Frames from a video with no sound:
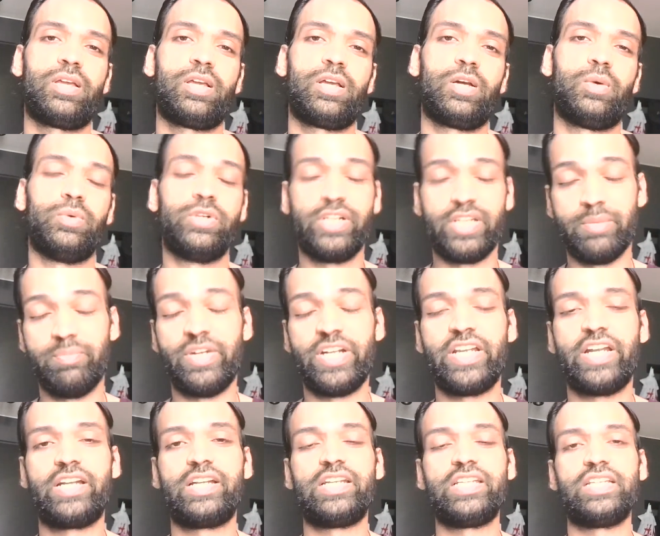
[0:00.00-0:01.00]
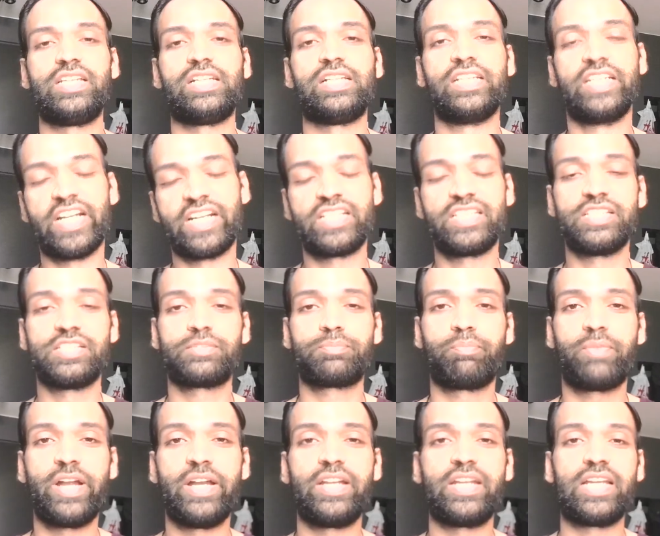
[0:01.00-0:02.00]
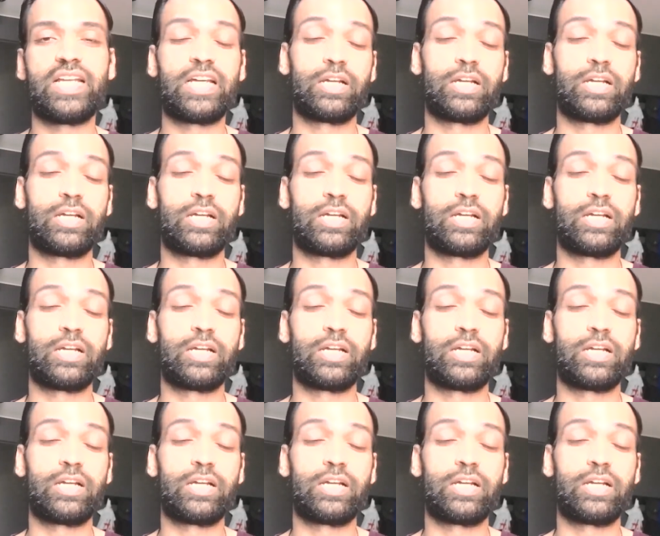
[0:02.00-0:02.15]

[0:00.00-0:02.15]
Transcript: would immediately get this painting,